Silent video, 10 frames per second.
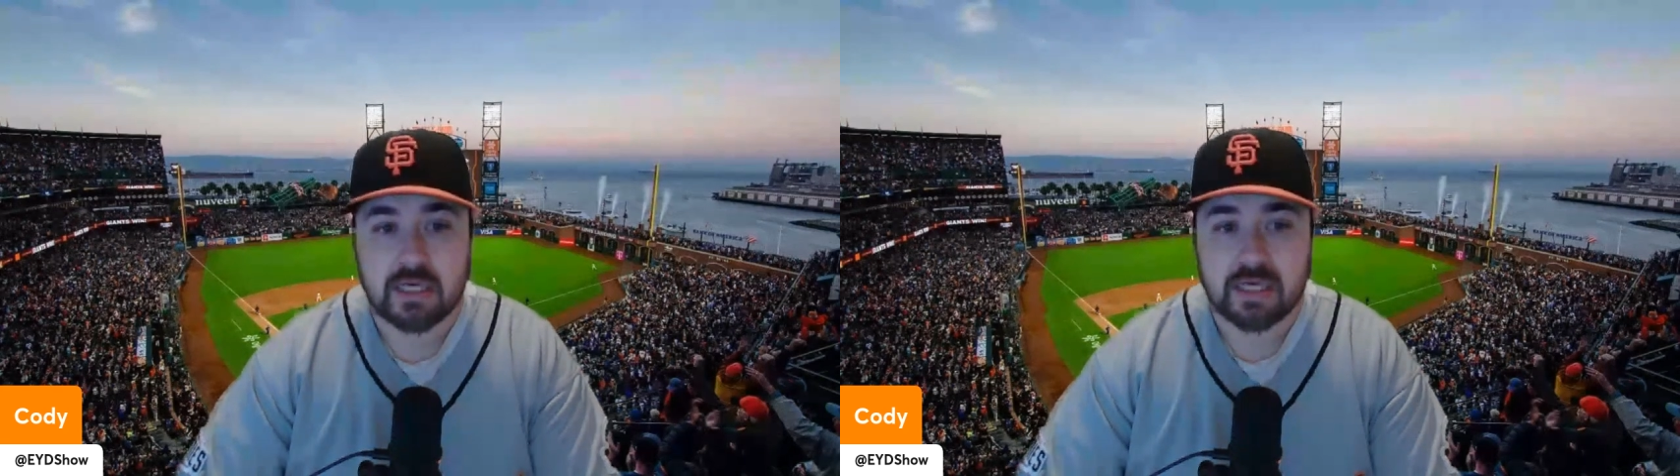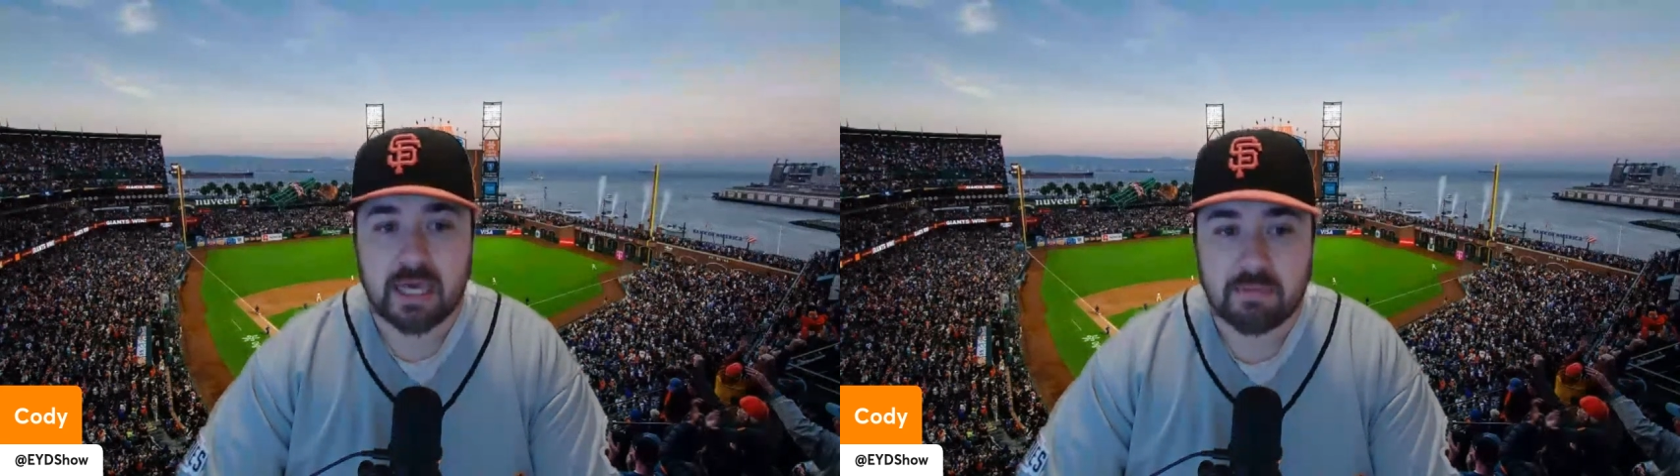
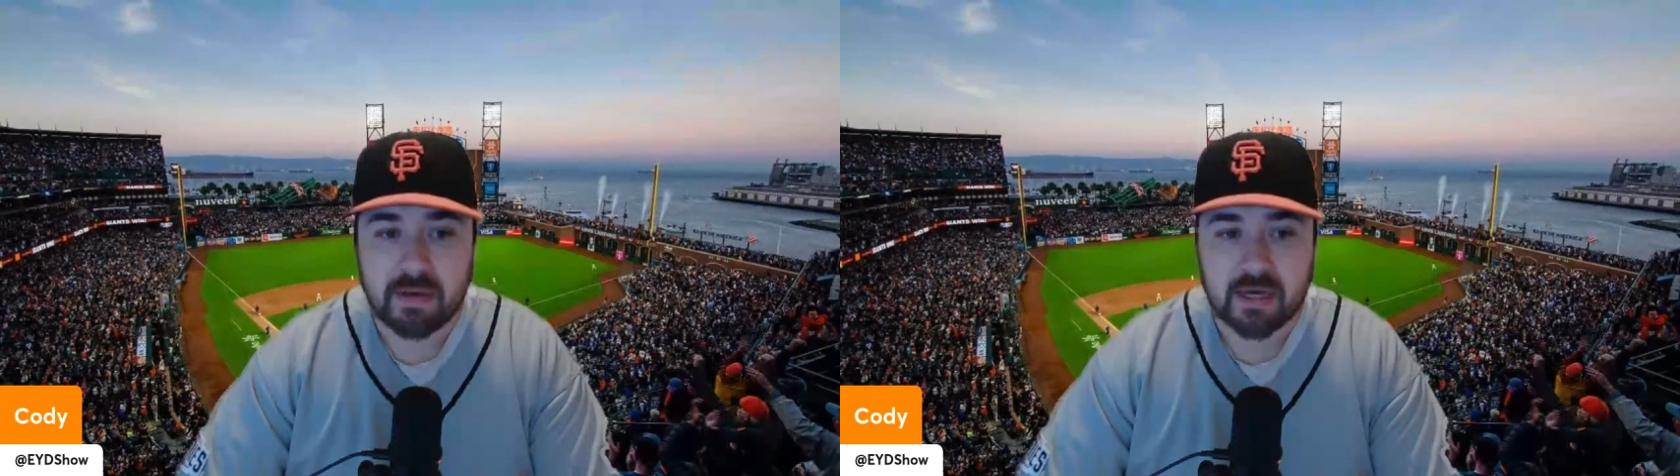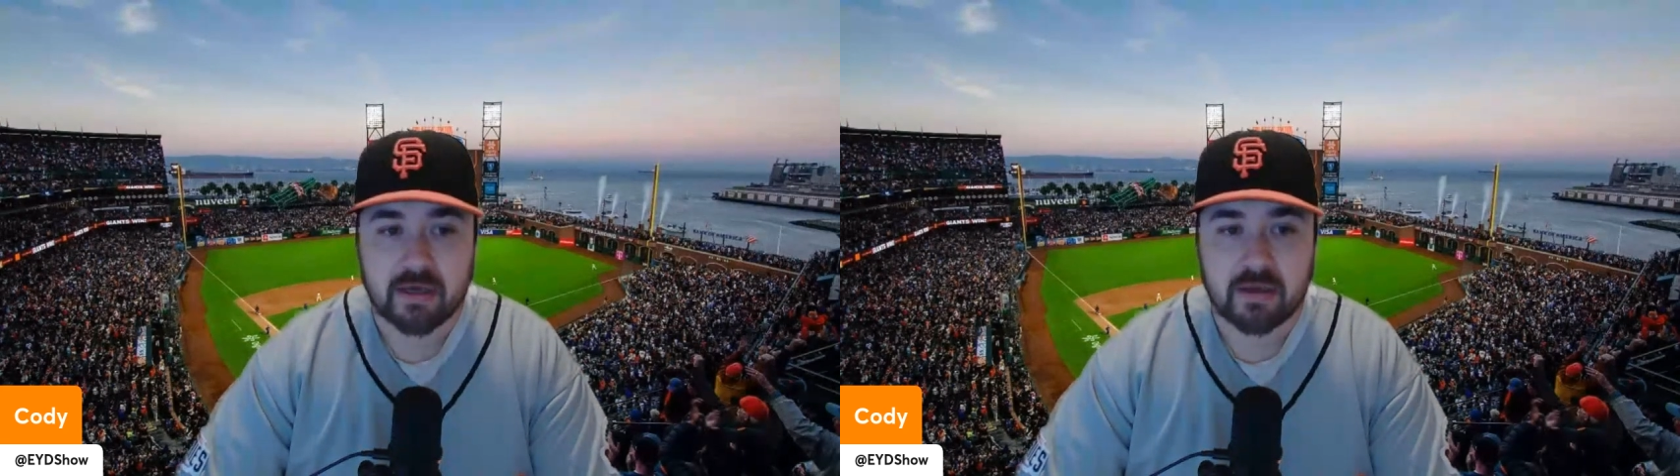Came
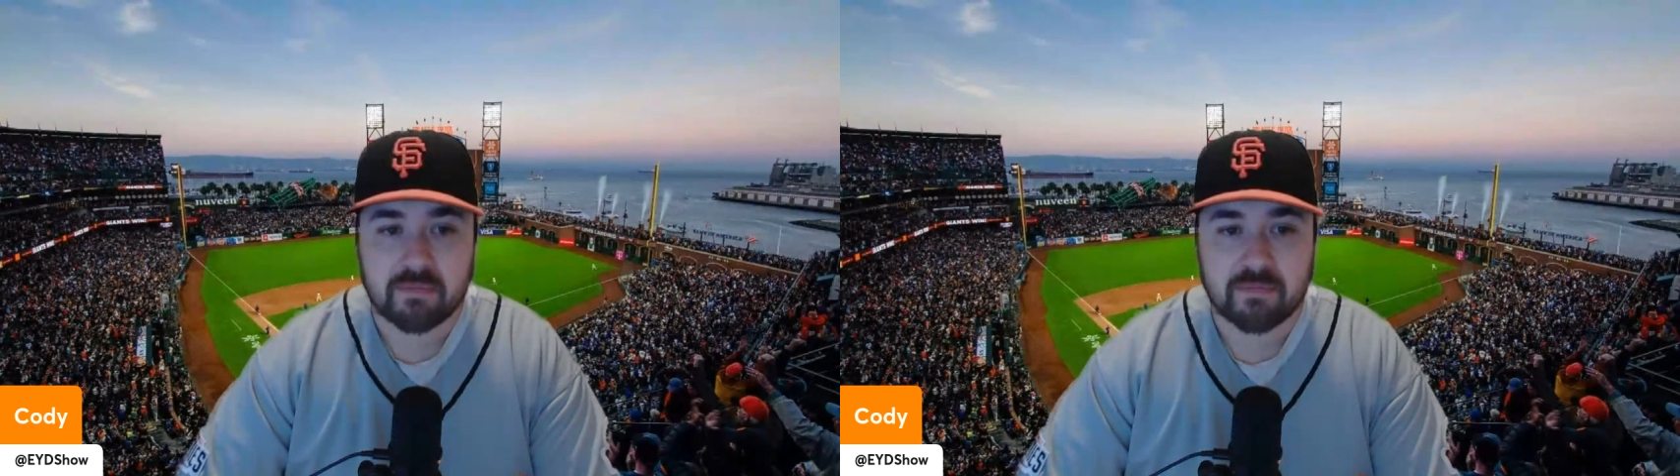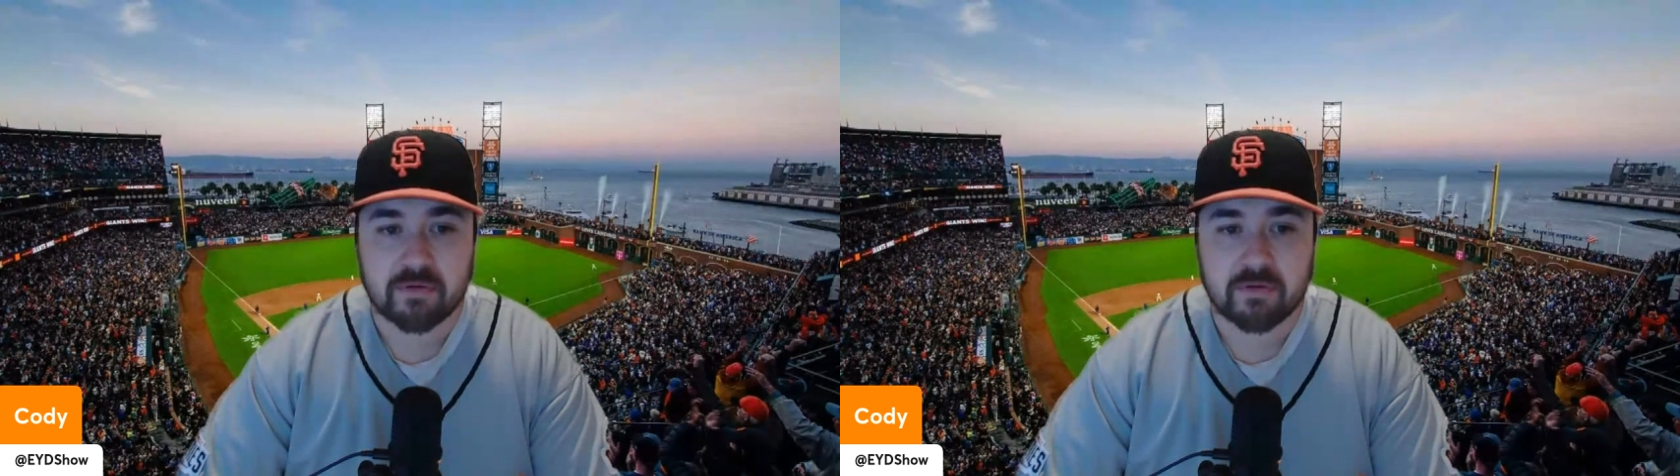back up
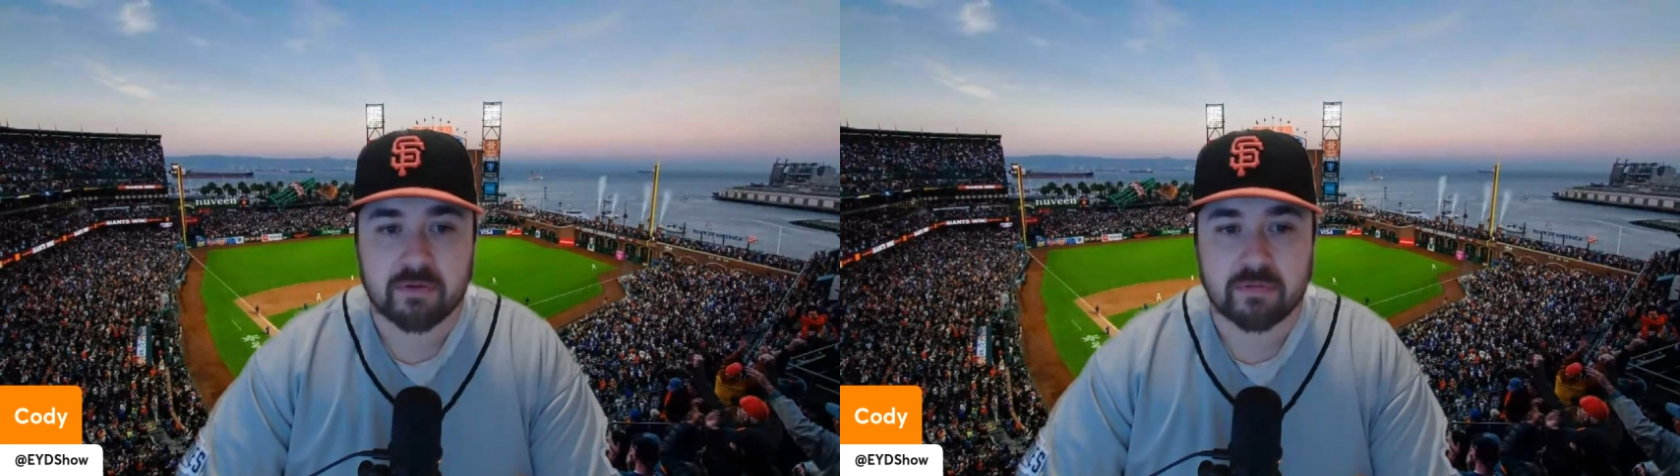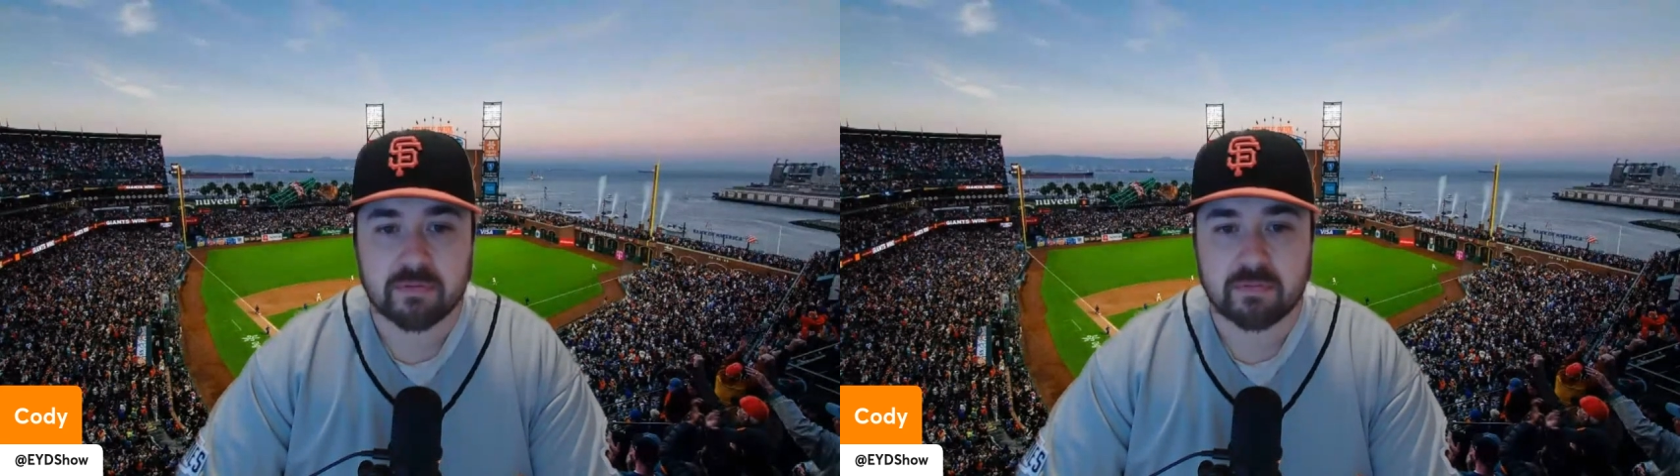
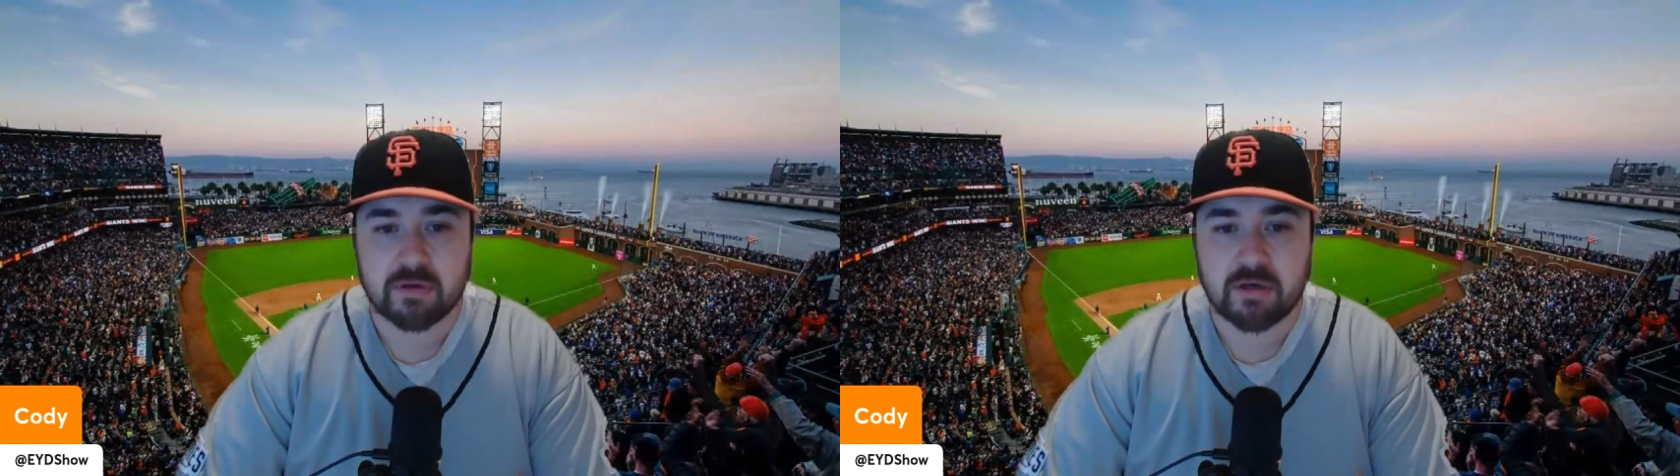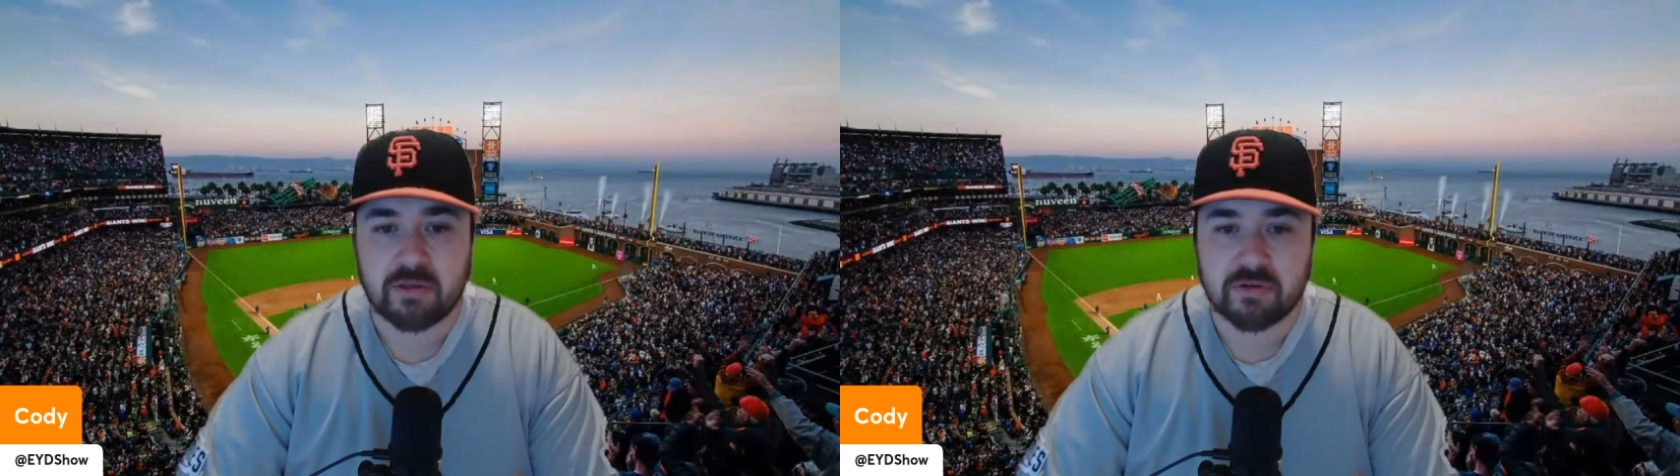for
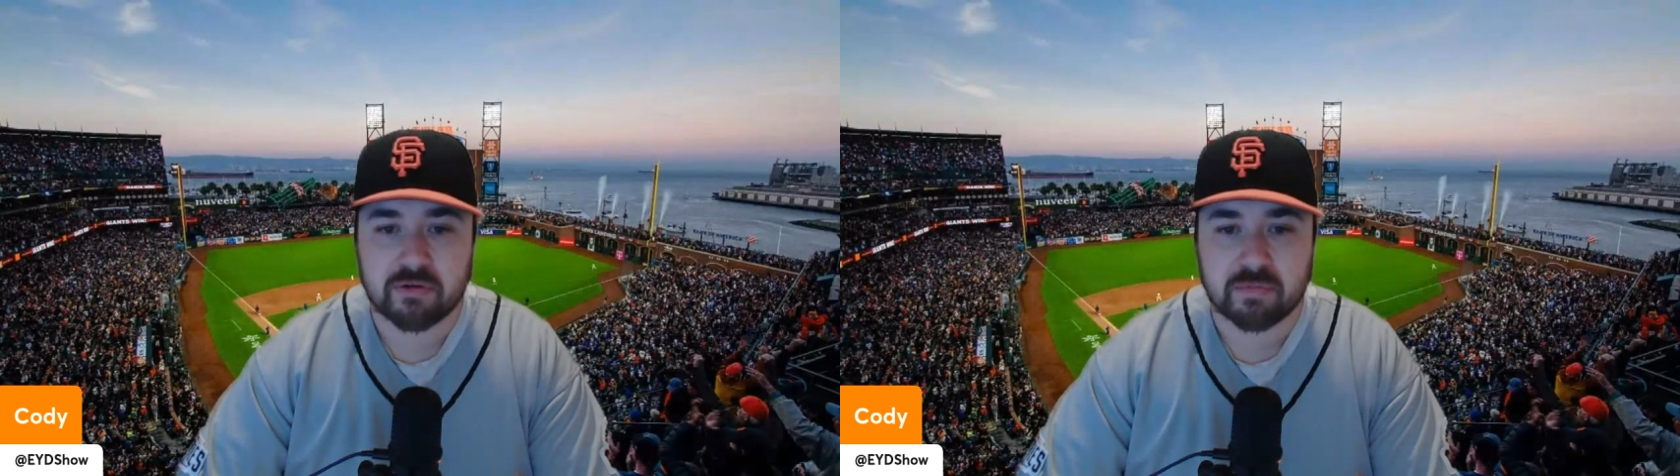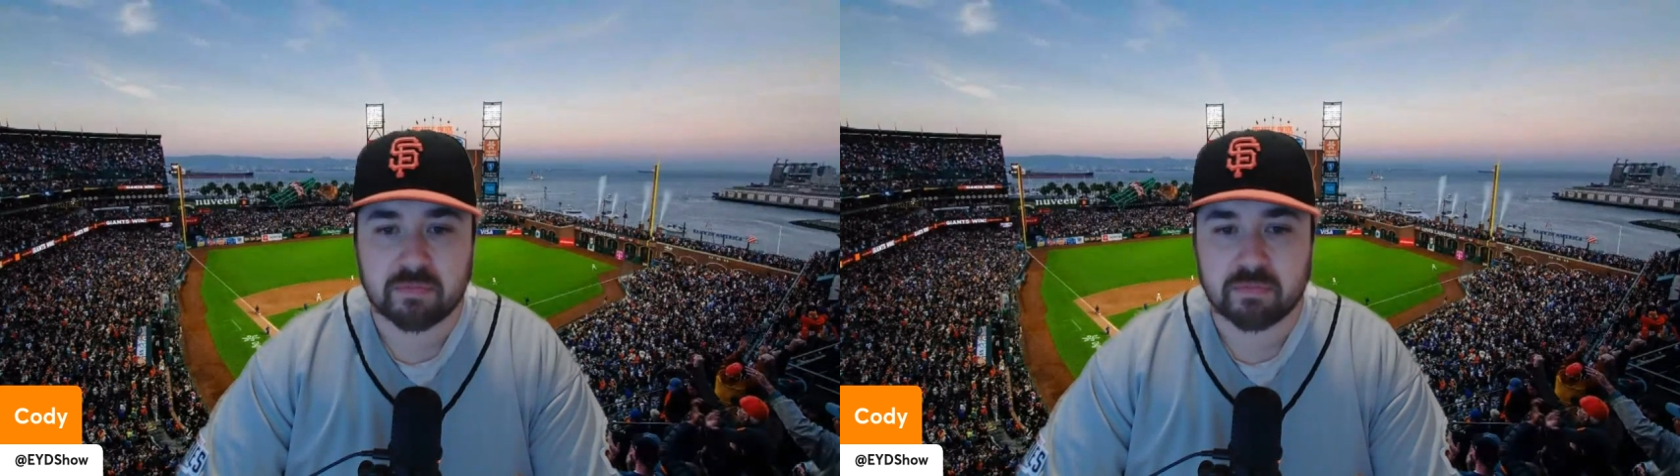another,